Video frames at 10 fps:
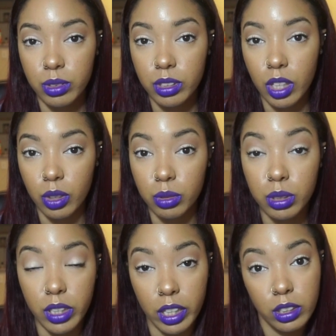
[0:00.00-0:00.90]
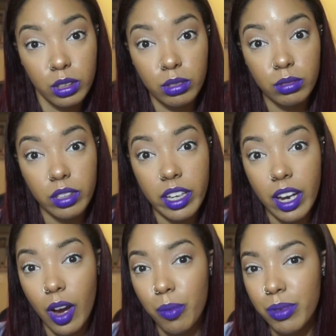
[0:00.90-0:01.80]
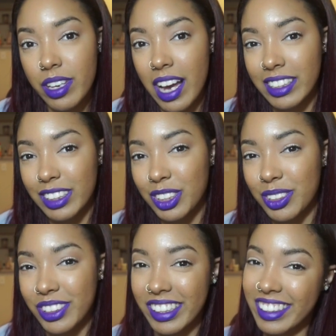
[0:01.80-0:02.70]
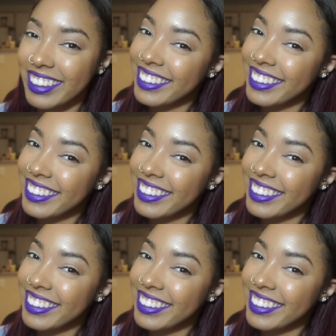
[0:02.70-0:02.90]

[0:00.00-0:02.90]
so stay tuned and I hope you guys enjoy.